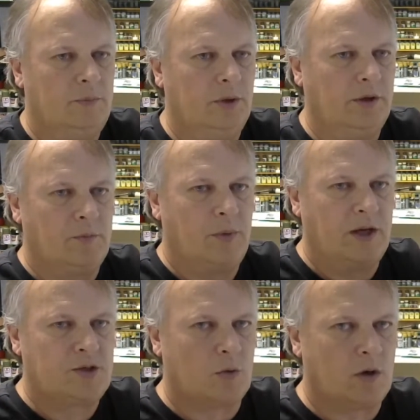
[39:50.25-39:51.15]
building
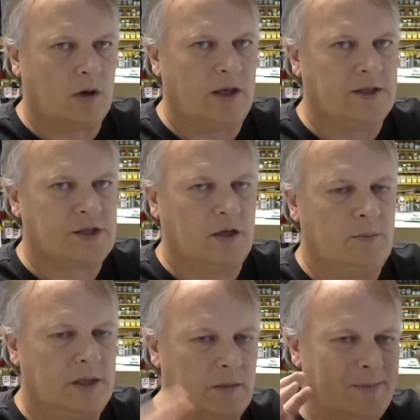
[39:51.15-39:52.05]
bench work, it's going
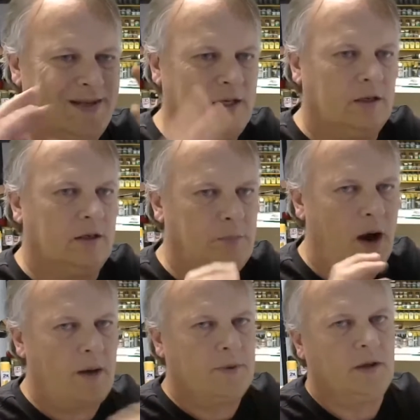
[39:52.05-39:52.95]
to be immediately
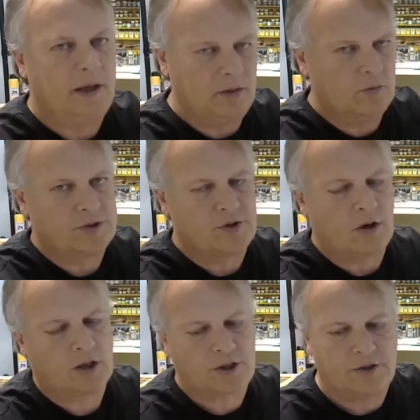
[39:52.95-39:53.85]
populated with
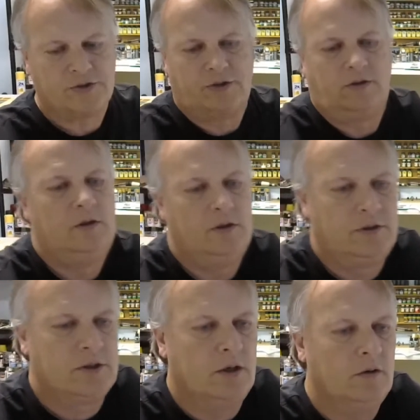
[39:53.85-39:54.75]
structures.
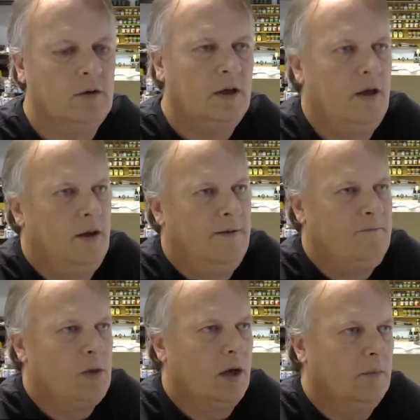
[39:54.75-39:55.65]
So
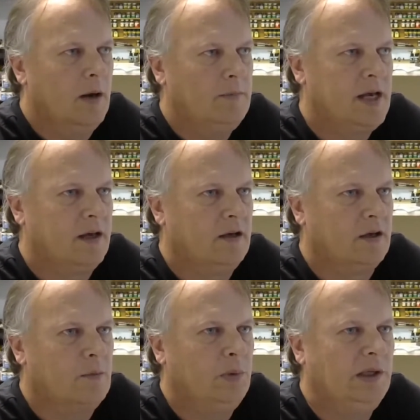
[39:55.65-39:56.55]
I'm taking
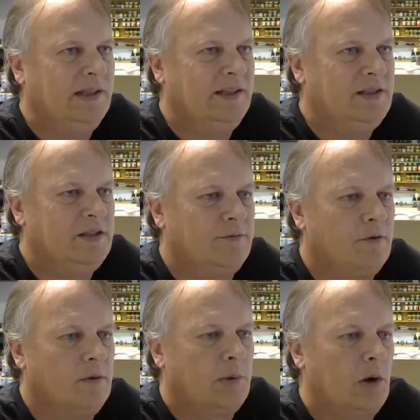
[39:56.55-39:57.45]
a completely
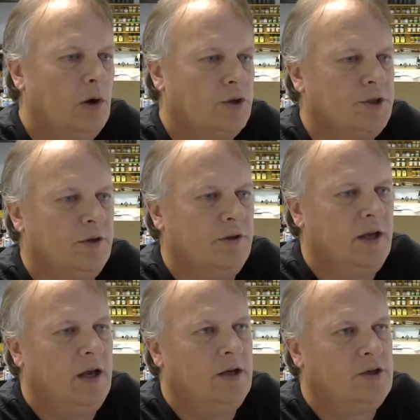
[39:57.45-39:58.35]
different approach to
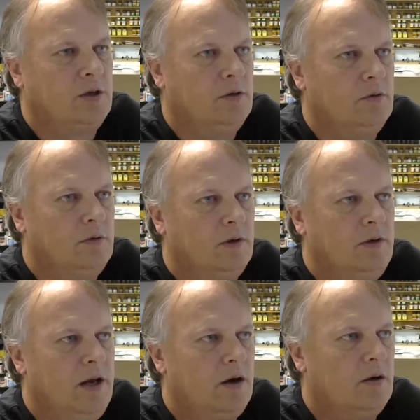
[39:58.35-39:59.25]
the HO
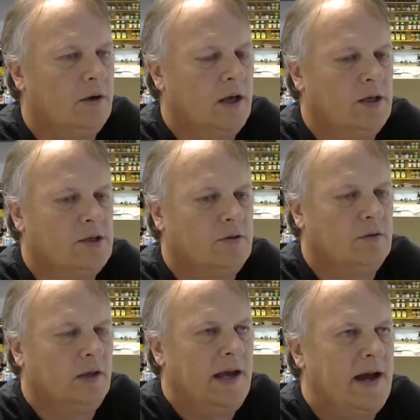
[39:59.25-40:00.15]
narrow
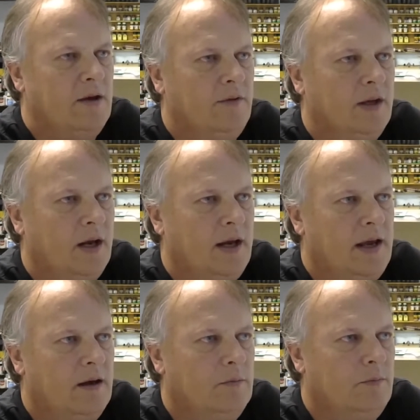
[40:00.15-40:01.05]
gauge layout than I
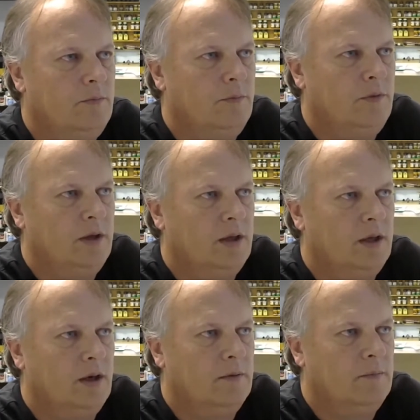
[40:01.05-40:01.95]
am the